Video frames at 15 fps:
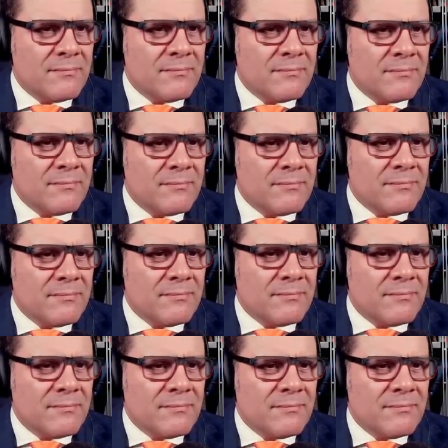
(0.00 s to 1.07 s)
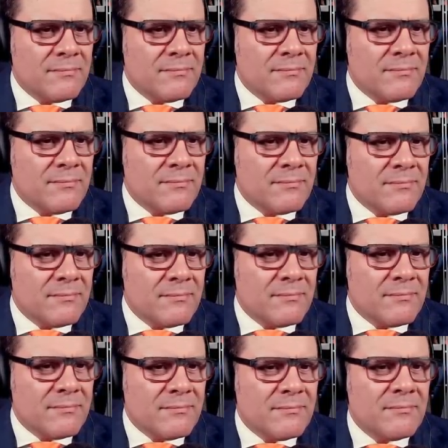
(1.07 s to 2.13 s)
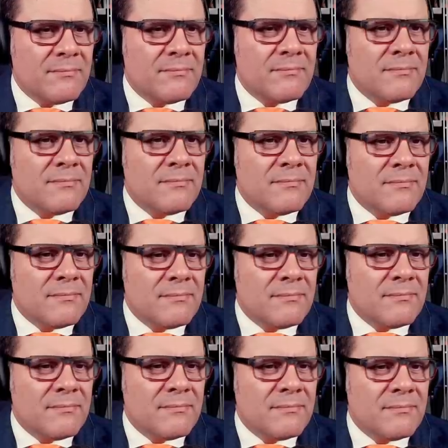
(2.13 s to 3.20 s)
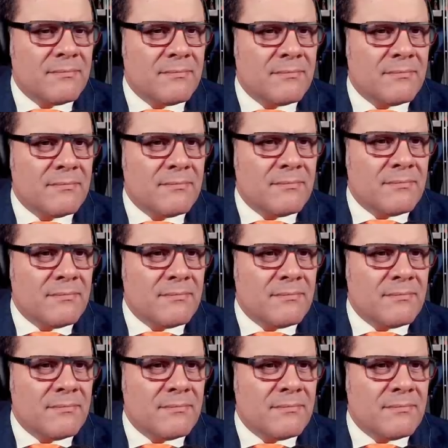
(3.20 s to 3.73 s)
(not speaking)